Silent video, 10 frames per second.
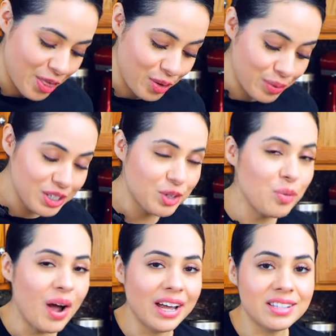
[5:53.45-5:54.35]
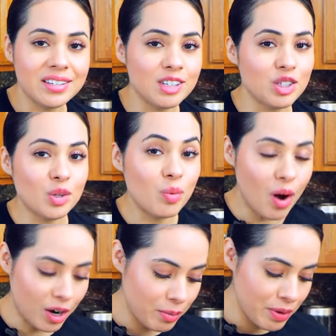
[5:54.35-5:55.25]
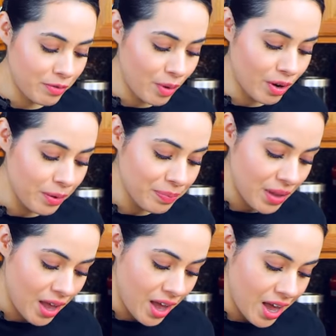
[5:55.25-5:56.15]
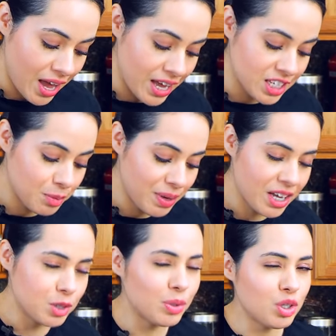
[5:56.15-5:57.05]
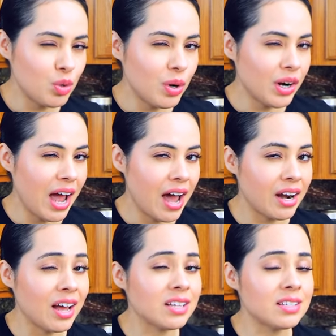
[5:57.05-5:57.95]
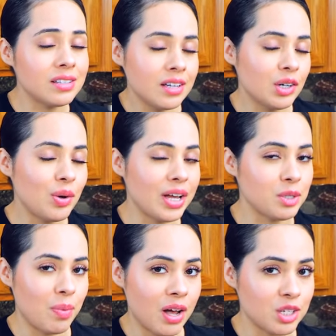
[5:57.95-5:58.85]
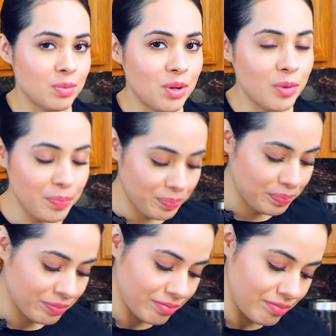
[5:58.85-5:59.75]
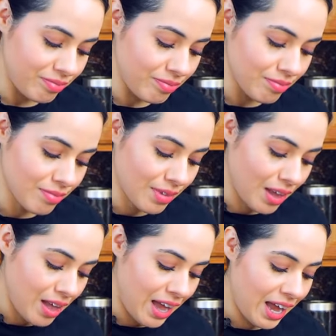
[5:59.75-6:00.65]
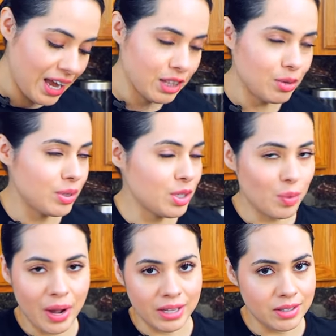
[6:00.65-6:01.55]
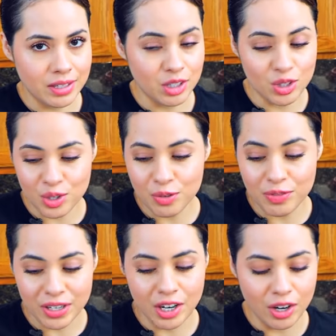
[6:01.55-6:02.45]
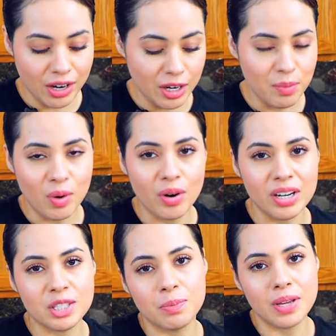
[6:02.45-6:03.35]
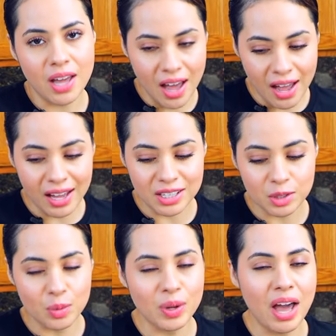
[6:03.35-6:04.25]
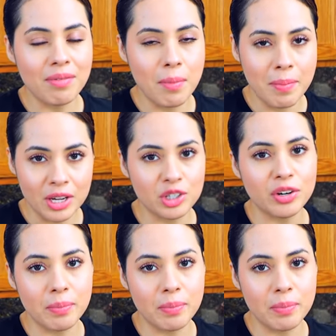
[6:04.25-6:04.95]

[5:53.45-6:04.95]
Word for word: The reason why I didn't do water before is because we do want to add as little as possible. And the reason why I didn't do vinegar anymore, it's because we have a measured